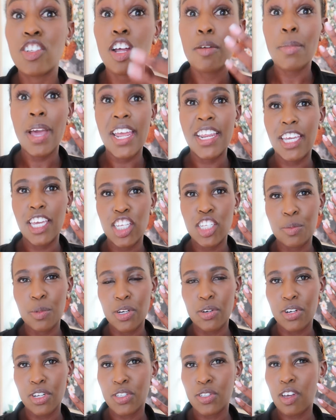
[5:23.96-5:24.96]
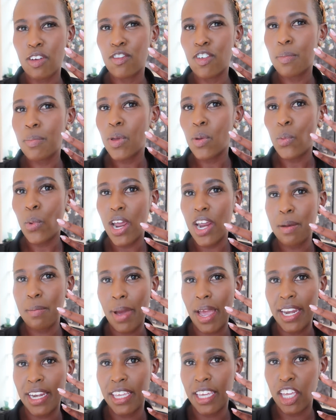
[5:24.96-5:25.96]
it's not my engagement ring, so I've not been wearing
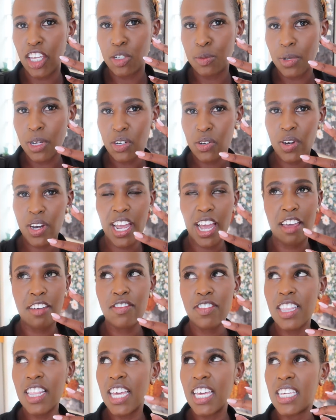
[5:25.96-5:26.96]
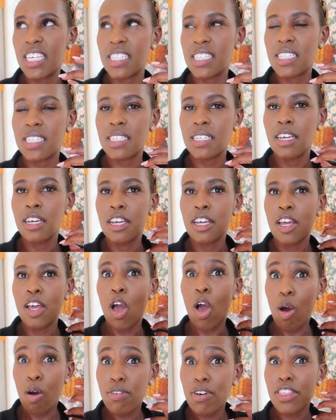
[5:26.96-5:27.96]
my engagement ring. I feel like it's
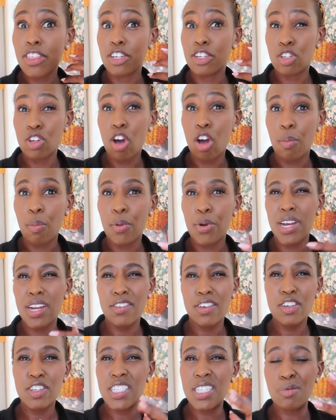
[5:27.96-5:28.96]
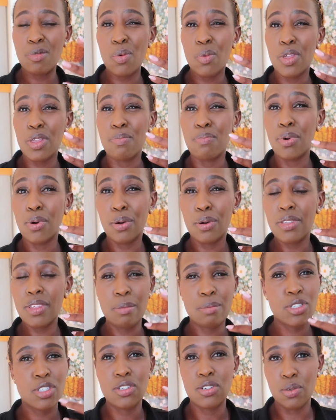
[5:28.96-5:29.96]
over the top. Whenever you see me with both,
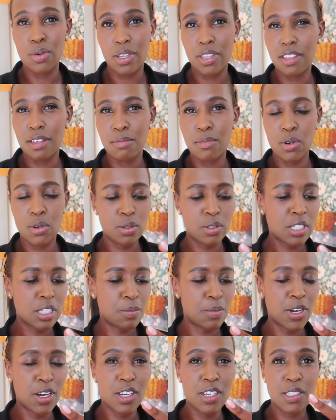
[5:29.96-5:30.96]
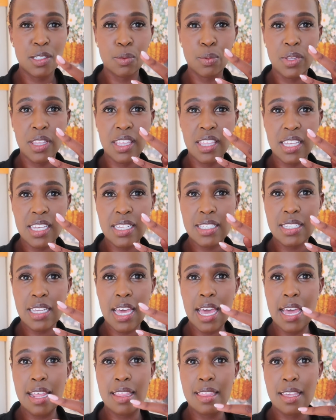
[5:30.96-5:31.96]
I'm just doing the most, because with this
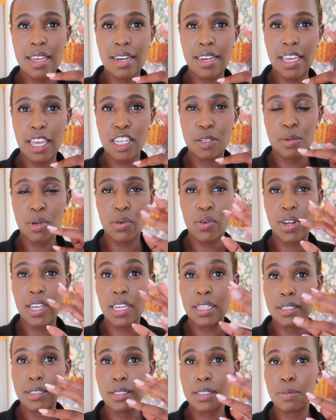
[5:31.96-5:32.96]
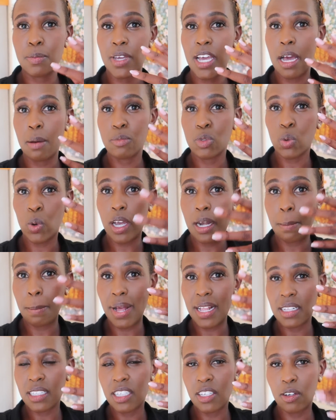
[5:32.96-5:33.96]
and the engagement ring, it just becomes quite
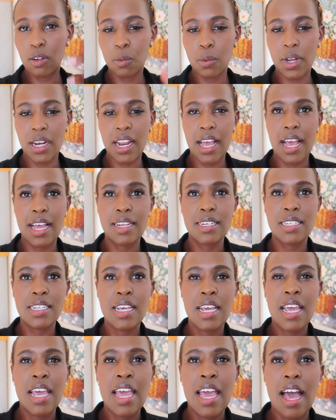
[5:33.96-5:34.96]
bulky on one hand.